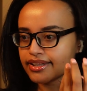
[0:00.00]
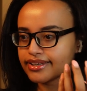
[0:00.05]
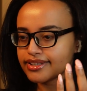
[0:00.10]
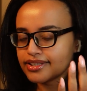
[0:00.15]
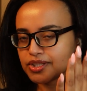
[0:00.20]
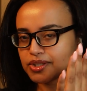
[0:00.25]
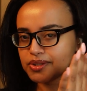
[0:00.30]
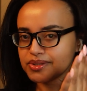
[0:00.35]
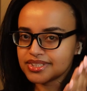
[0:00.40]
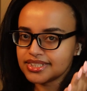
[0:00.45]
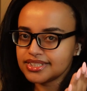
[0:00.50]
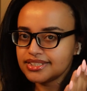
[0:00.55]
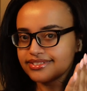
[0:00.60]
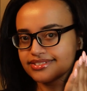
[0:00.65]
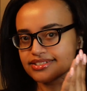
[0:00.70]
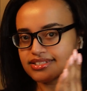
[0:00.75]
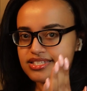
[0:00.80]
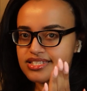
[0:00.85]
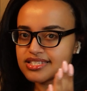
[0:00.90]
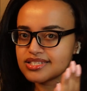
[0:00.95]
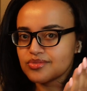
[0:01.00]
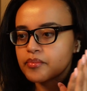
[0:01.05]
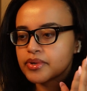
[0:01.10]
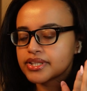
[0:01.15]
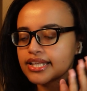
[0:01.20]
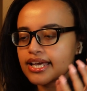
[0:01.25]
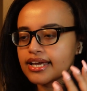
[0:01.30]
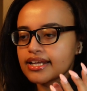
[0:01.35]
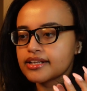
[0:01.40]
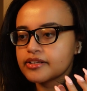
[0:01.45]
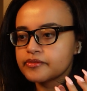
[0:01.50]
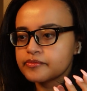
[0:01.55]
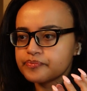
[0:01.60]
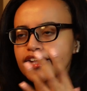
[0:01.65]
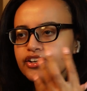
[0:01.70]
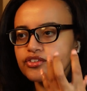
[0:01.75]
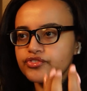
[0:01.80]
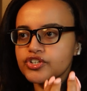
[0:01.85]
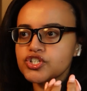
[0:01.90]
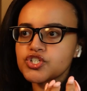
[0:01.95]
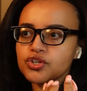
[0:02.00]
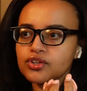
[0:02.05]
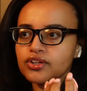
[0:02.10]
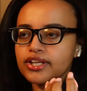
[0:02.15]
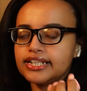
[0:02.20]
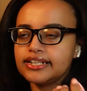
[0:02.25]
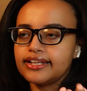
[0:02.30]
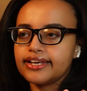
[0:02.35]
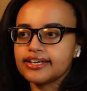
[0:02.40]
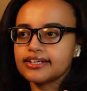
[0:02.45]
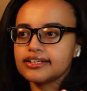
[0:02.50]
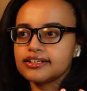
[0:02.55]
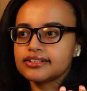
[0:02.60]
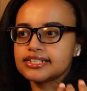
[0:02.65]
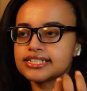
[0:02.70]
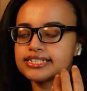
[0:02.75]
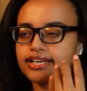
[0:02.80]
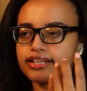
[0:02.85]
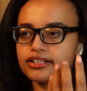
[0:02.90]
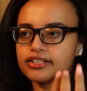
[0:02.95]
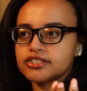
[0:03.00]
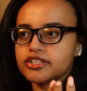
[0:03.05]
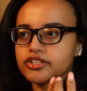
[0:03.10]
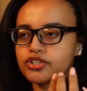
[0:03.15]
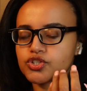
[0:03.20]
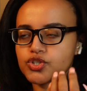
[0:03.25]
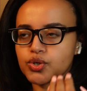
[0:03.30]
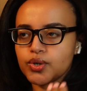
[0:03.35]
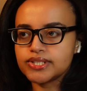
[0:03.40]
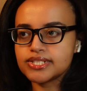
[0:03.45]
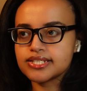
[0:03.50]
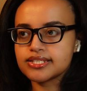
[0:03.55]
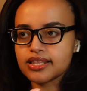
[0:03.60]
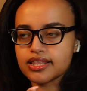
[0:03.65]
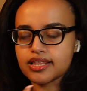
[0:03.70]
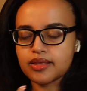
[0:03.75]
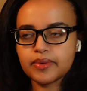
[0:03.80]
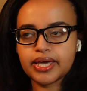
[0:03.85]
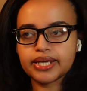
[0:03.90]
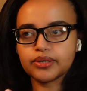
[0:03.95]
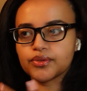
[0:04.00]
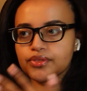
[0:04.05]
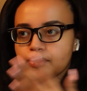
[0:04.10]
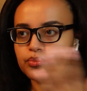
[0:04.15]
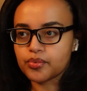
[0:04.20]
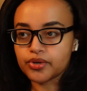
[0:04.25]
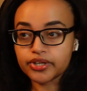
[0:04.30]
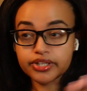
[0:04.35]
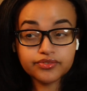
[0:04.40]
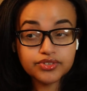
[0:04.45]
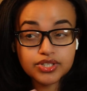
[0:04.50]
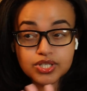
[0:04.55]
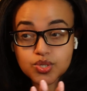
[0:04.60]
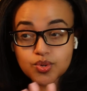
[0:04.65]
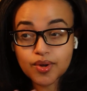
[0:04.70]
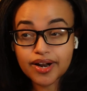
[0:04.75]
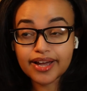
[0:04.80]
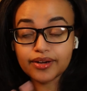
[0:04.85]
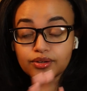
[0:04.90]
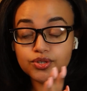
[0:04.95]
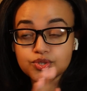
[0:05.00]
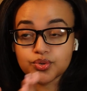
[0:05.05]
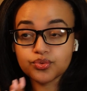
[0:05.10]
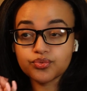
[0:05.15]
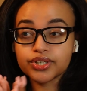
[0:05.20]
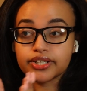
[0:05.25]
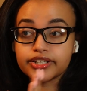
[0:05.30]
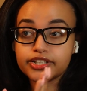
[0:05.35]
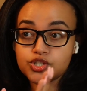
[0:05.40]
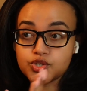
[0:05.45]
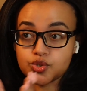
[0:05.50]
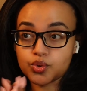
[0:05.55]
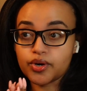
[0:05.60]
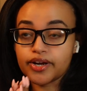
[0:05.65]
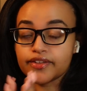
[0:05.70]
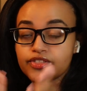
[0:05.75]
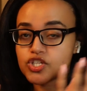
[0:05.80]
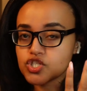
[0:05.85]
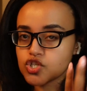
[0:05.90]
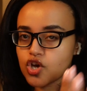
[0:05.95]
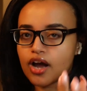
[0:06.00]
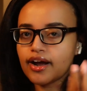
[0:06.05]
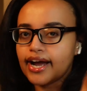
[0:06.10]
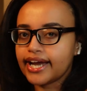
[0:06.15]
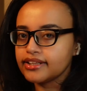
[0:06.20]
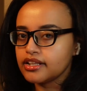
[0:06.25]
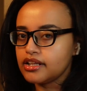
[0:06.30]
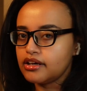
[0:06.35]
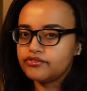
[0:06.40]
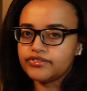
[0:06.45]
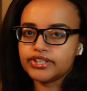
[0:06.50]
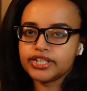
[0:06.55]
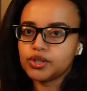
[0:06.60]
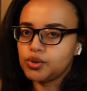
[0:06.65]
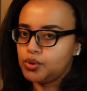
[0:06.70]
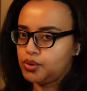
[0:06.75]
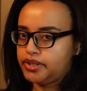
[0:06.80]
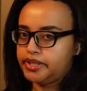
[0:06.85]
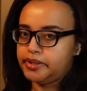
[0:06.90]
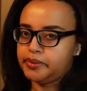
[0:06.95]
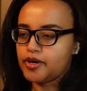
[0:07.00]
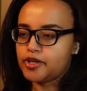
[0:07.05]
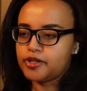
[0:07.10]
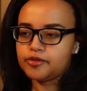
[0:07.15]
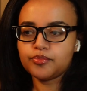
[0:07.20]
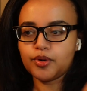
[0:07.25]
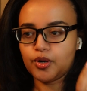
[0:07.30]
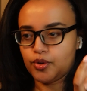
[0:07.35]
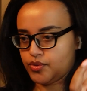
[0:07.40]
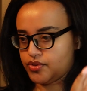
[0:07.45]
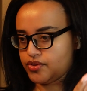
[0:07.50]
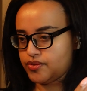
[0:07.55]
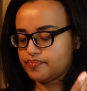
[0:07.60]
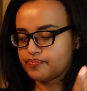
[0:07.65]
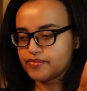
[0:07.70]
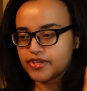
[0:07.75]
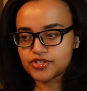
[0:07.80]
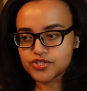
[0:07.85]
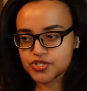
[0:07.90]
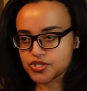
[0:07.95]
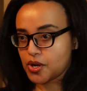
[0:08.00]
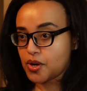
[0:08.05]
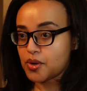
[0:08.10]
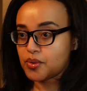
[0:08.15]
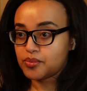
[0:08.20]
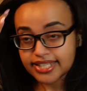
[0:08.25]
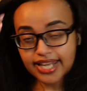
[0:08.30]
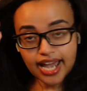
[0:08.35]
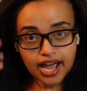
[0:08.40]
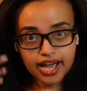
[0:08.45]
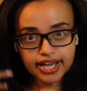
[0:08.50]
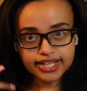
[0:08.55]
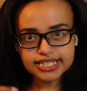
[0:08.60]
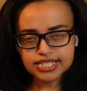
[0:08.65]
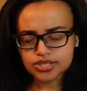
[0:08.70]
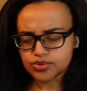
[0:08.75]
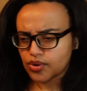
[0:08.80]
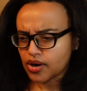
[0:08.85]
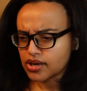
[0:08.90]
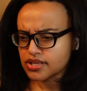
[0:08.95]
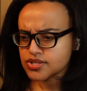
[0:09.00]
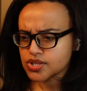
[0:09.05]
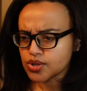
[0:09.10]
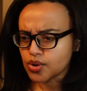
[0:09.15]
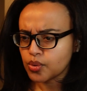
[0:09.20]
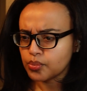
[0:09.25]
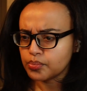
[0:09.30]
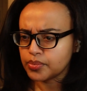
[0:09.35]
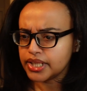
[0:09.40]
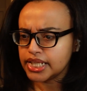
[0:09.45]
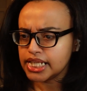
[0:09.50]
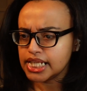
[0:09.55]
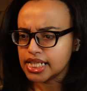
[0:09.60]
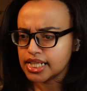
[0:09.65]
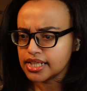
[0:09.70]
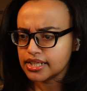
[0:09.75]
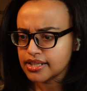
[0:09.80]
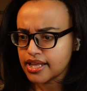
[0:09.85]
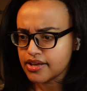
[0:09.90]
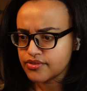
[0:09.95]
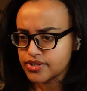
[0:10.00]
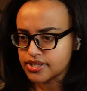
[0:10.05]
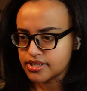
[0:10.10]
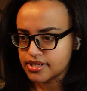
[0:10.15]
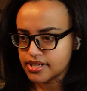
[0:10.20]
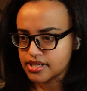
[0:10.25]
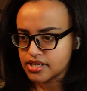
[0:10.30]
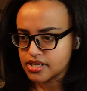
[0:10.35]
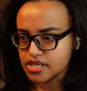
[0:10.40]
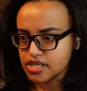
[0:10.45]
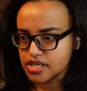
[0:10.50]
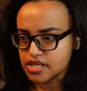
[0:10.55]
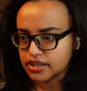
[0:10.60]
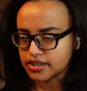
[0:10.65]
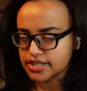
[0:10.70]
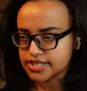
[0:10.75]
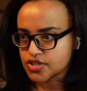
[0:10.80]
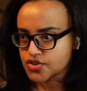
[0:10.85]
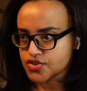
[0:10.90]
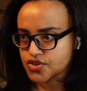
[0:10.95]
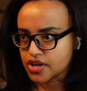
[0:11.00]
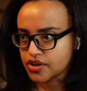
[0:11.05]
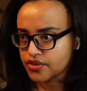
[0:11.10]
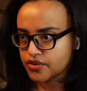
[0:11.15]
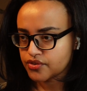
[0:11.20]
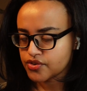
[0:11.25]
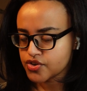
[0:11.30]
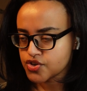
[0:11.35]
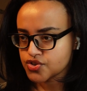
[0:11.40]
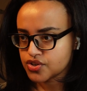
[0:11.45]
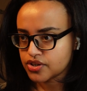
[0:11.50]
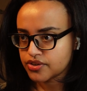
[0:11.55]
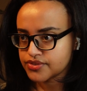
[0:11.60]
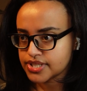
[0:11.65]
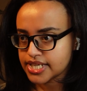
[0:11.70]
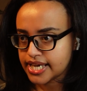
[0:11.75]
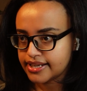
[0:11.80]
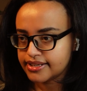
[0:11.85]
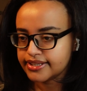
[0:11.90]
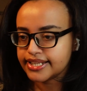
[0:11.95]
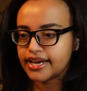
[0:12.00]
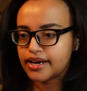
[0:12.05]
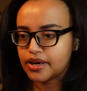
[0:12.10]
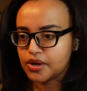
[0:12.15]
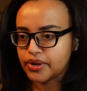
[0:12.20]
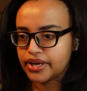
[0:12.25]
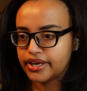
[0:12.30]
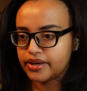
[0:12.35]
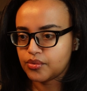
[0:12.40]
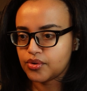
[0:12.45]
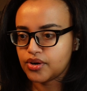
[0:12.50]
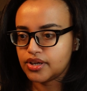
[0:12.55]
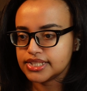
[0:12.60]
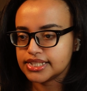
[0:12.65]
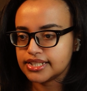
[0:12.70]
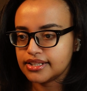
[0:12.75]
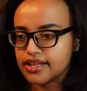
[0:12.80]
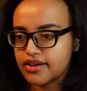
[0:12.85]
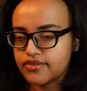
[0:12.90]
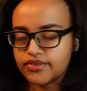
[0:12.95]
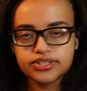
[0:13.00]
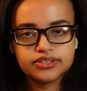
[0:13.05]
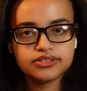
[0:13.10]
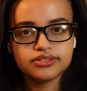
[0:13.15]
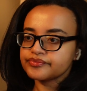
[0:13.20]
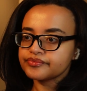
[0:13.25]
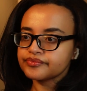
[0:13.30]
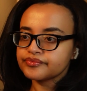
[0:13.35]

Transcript: like cute scenes. But then like visually and like the stylistic choices that they made with the previous one, I also really enjoyed. The song I loved equally in both. And so, yeah, I guess we're on to opening 11, unless there's another version of 10. Yeah, okay, we're on to 11.